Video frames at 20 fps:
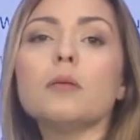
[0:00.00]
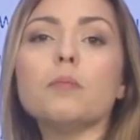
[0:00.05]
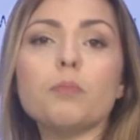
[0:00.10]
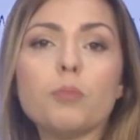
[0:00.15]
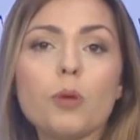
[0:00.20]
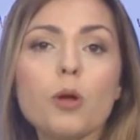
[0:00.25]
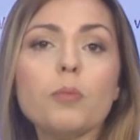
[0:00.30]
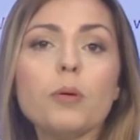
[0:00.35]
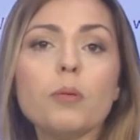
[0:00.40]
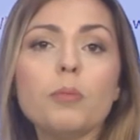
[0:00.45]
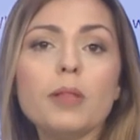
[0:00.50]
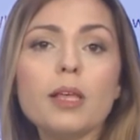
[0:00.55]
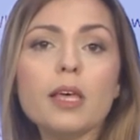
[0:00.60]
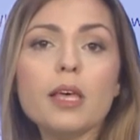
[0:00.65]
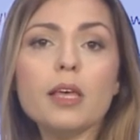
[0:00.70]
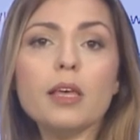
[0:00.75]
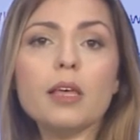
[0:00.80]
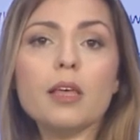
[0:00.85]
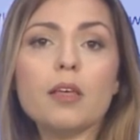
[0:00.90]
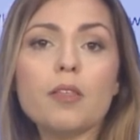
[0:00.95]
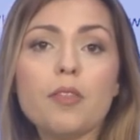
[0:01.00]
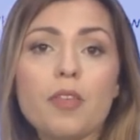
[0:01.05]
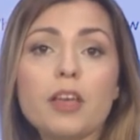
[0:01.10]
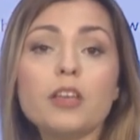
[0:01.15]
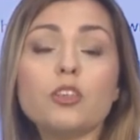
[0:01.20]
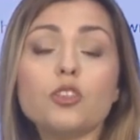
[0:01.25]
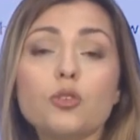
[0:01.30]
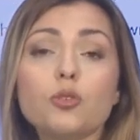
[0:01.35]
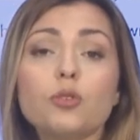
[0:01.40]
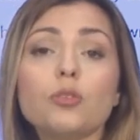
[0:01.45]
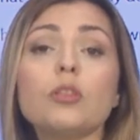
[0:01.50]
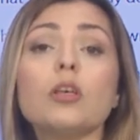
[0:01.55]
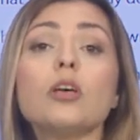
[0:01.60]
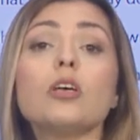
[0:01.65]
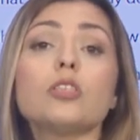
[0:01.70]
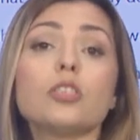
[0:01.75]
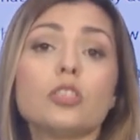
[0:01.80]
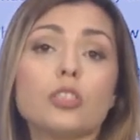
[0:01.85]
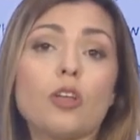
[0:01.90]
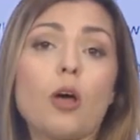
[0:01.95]
probably they should
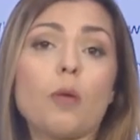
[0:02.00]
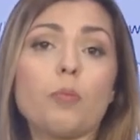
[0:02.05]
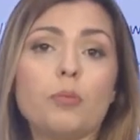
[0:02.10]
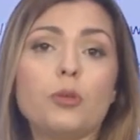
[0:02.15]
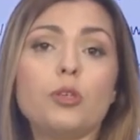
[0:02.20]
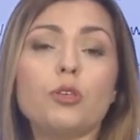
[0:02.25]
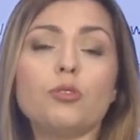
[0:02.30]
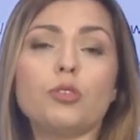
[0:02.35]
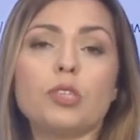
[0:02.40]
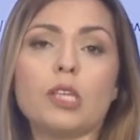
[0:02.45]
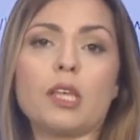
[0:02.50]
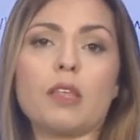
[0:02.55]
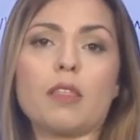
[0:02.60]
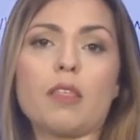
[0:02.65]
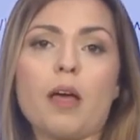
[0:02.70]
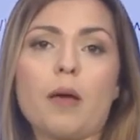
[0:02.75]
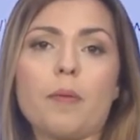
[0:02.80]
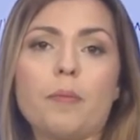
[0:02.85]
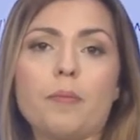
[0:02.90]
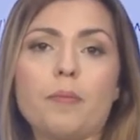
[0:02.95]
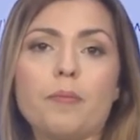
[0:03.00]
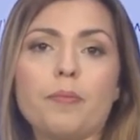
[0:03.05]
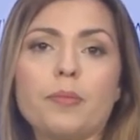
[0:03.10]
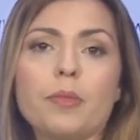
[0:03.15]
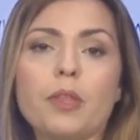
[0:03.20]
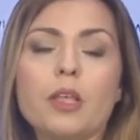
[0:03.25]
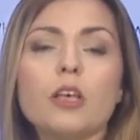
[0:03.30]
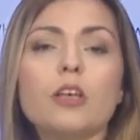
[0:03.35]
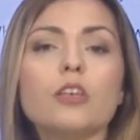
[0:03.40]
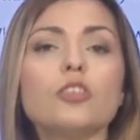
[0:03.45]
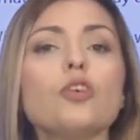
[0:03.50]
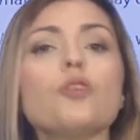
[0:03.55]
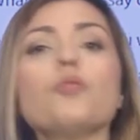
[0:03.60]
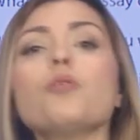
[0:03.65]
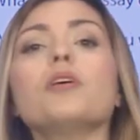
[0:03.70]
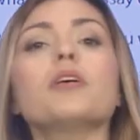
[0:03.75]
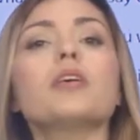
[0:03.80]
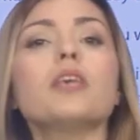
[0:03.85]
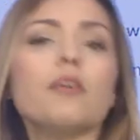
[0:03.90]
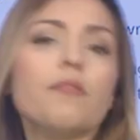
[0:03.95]
stop using them. So
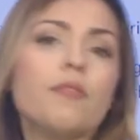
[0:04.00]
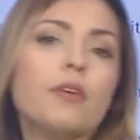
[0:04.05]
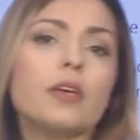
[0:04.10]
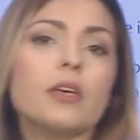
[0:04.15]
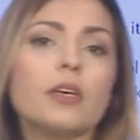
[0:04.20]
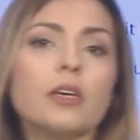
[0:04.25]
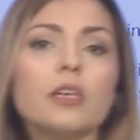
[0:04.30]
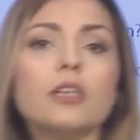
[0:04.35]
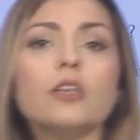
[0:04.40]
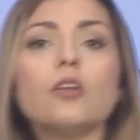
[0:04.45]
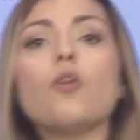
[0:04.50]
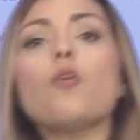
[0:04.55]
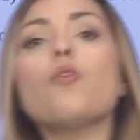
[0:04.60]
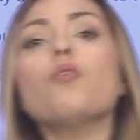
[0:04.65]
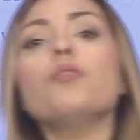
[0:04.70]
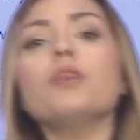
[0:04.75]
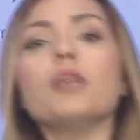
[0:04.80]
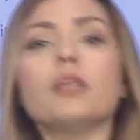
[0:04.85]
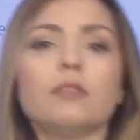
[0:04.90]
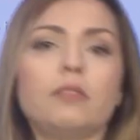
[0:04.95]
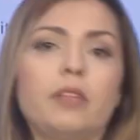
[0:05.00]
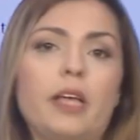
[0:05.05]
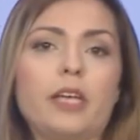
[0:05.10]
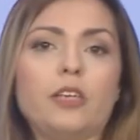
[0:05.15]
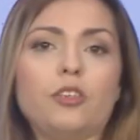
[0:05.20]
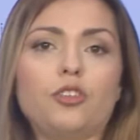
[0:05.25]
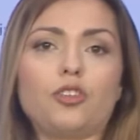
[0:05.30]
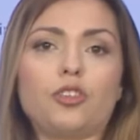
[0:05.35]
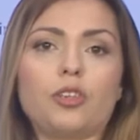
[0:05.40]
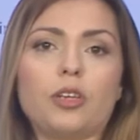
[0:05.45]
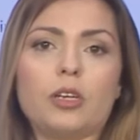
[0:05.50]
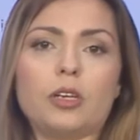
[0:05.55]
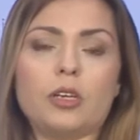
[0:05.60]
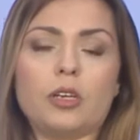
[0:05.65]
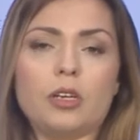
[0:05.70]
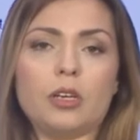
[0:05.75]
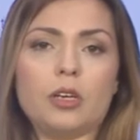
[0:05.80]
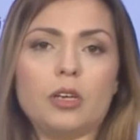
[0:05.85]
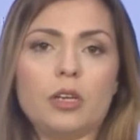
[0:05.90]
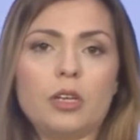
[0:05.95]
you're giving an orientation.